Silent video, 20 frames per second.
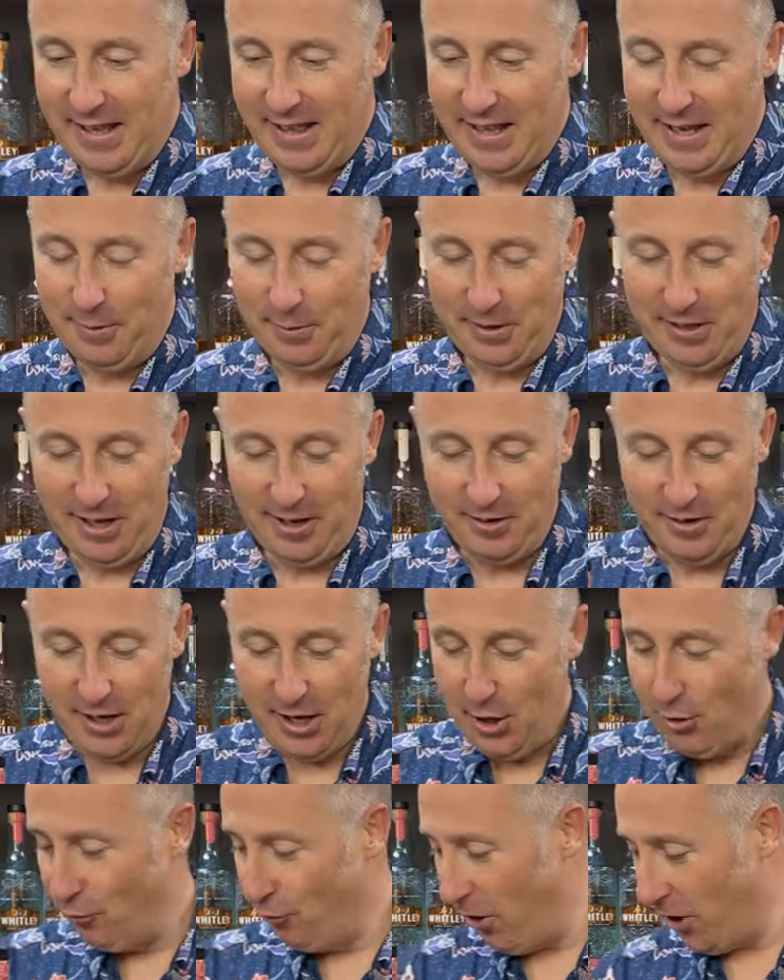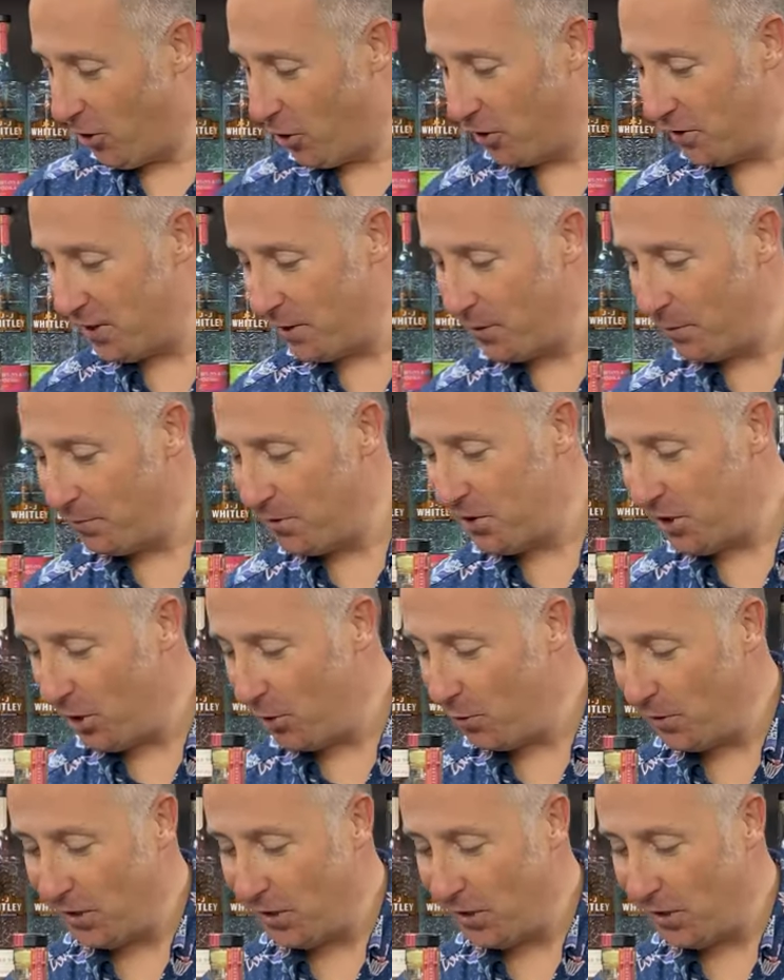There we go. Right, cocktail number 2